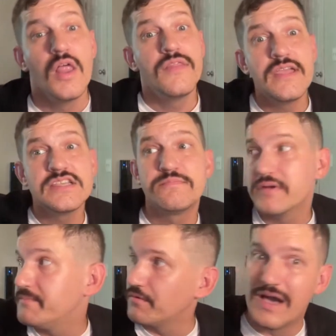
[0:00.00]
These
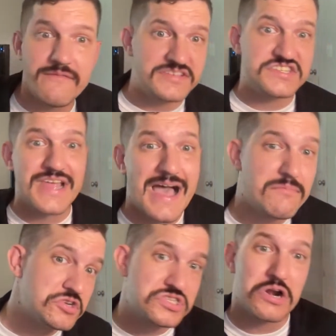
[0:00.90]
people have
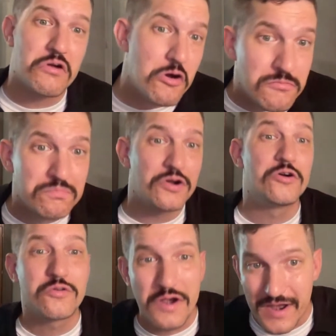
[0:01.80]
established their own
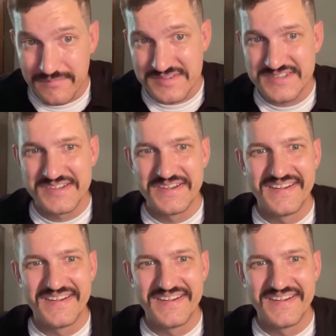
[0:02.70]
programs.